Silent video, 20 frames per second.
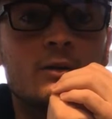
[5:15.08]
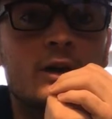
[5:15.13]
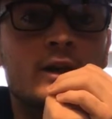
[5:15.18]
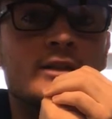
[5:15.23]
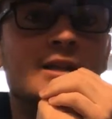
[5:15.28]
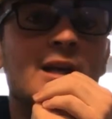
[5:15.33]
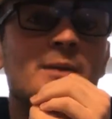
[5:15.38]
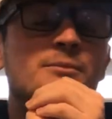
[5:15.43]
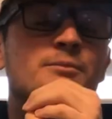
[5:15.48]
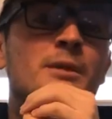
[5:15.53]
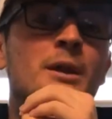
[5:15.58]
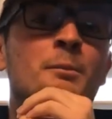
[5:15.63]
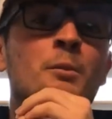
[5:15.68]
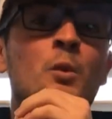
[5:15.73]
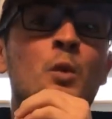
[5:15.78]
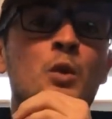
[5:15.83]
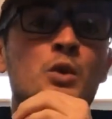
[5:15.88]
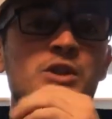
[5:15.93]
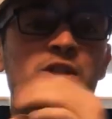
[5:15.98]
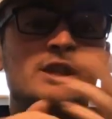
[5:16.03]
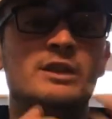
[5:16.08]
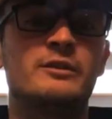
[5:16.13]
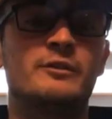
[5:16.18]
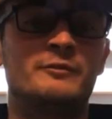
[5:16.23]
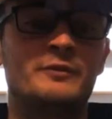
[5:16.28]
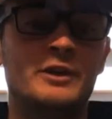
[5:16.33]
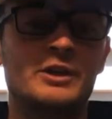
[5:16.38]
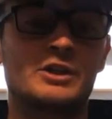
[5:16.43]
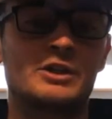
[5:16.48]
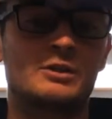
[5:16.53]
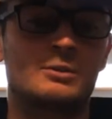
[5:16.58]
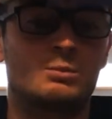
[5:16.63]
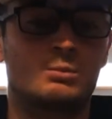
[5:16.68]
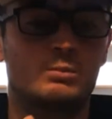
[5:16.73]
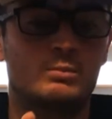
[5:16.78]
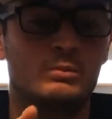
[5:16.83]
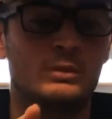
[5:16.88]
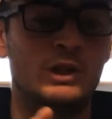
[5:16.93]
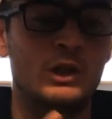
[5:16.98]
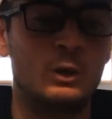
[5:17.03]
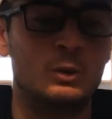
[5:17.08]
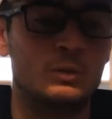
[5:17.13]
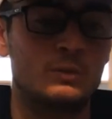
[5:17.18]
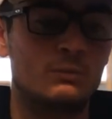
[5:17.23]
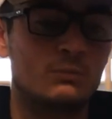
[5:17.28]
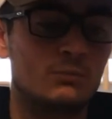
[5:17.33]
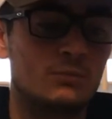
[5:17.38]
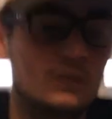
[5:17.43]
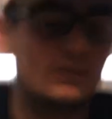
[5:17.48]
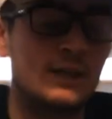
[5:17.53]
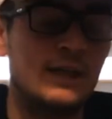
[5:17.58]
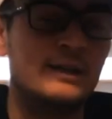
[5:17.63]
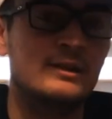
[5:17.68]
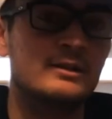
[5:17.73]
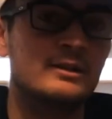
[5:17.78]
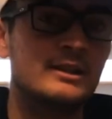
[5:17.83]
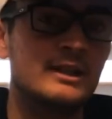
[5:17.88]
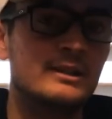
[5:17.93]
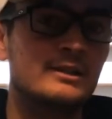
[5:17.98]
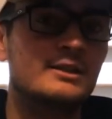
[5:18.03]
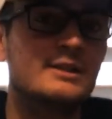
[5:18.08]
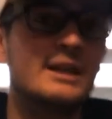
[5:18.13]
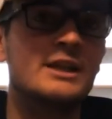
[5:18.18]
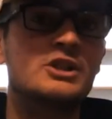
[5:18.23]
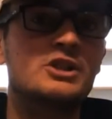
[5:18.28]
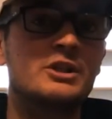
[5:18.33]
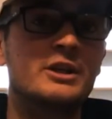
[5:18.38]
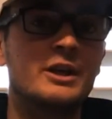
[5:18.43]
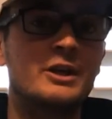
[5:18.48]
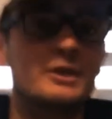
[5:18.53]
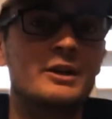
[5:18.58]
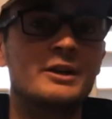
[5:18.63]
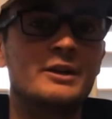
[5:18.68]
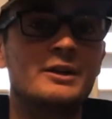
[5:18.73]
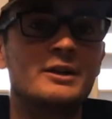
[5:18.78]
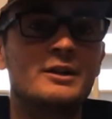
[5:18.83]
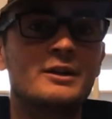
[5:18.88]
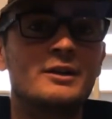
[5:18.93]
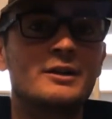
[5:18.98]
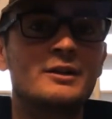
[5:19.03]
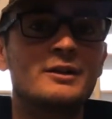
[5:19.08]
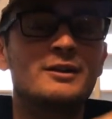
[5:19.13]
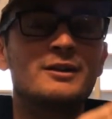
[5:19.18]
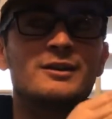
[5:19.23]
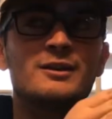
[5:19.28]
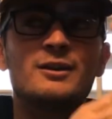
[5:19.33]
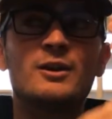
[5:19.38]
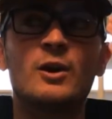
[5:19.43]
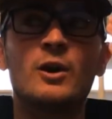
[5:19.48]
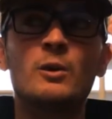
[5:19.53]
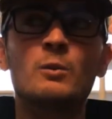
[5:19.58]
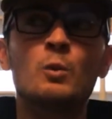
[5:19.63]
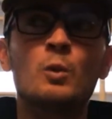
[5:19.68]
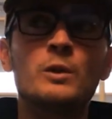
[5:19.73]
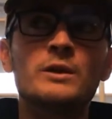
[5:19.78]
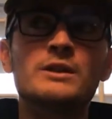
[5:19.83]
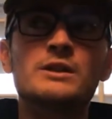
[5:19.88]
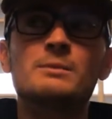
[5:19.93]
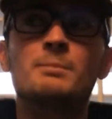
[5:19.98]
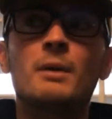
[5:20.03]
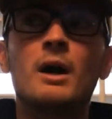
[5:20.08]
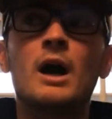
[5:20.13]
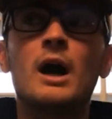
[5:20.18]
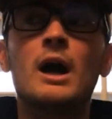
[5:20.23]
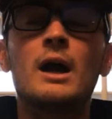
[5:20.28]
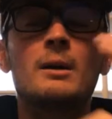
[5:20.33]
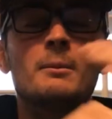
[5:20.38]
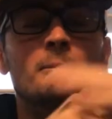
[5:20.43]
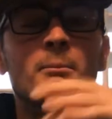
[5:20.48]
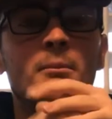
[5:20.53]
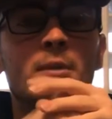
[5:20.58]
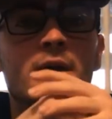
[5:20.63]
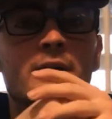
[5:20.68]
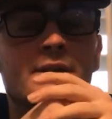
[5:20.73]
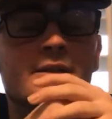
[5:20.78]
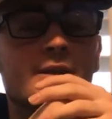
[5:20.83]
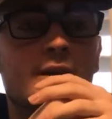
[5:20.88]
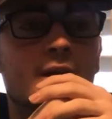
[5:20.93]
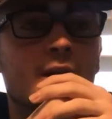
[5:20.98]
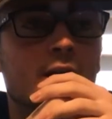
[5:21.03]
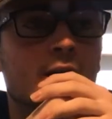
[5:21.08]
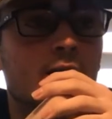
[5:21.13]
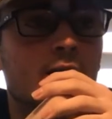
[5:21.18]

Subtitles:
A lot of times people will see the fish, you know, sitting stationary on one spot, but